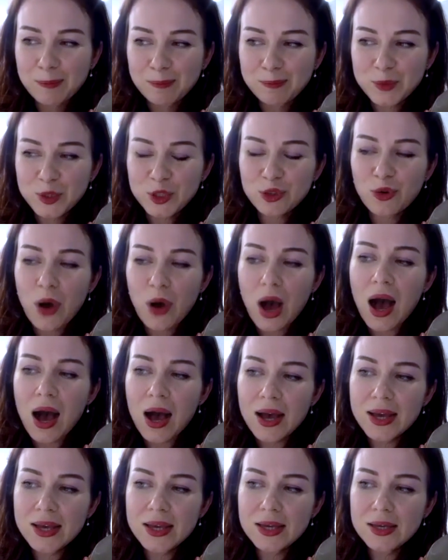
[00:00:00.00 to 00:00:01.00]
So
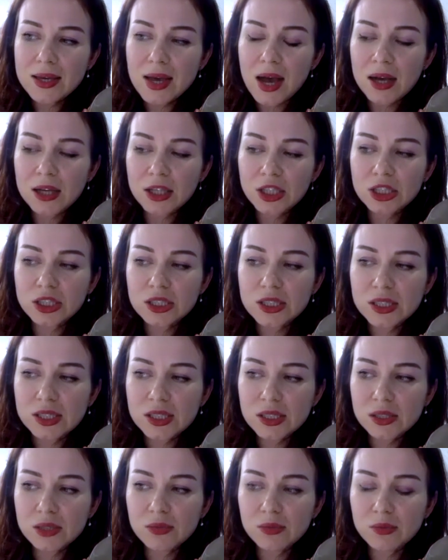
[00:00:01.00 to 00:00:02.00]
I
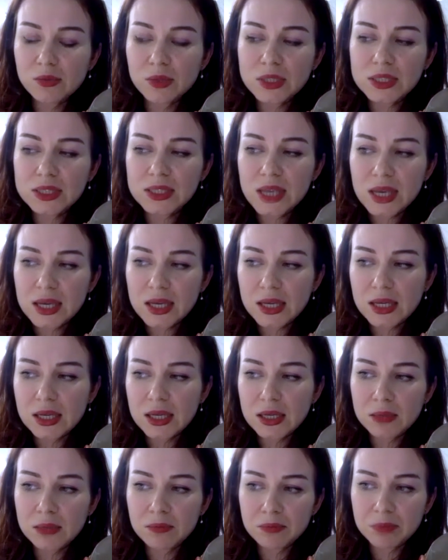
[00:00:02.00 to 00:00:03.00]
actually was
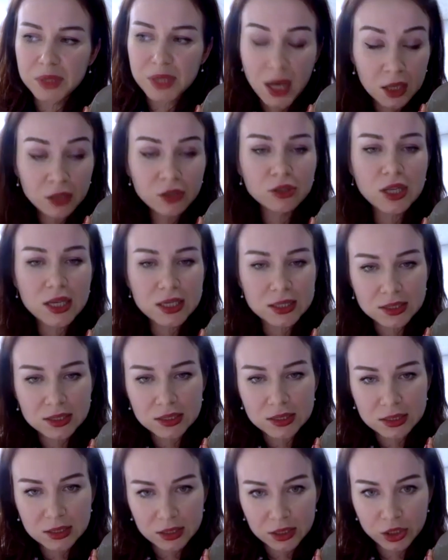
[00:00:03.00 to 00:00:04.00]
taking piano
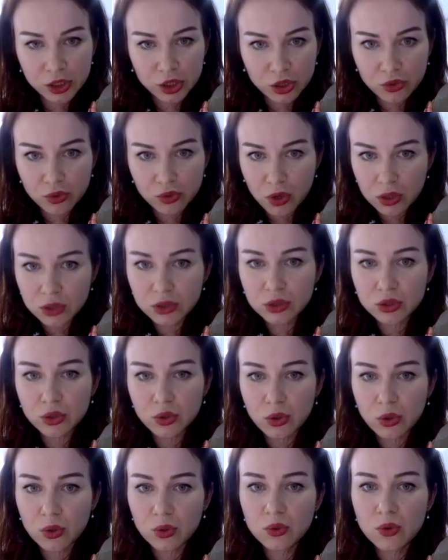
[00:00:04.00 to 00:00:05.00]
lessons in
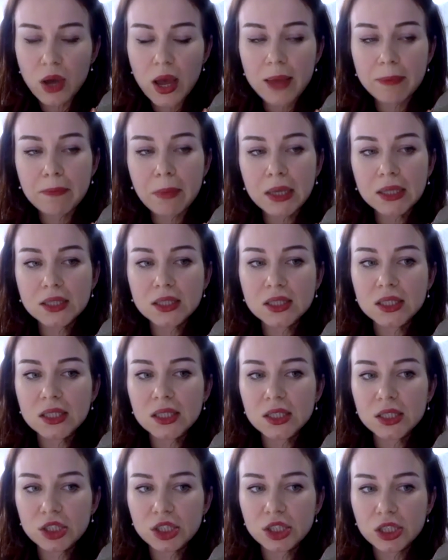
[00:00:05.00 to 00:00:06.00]
Toronto, and my
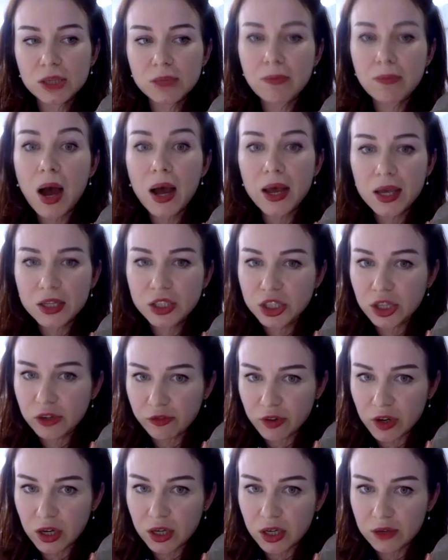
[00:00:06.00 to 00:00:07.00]
teacher, Maya
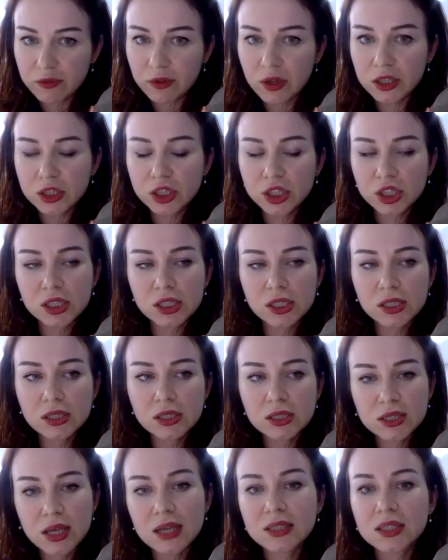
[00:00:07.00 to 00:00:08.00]
Jafarova, she
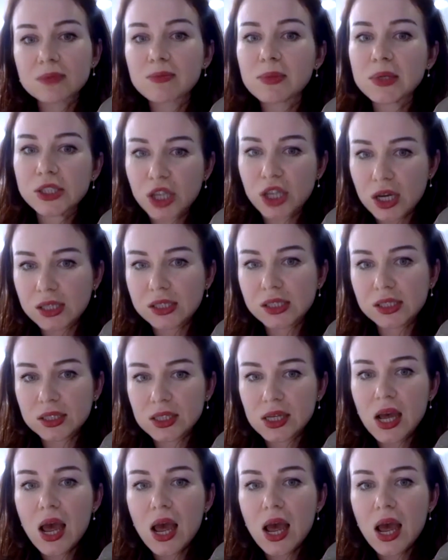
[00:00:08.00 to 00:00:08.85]
is Azerbaijani,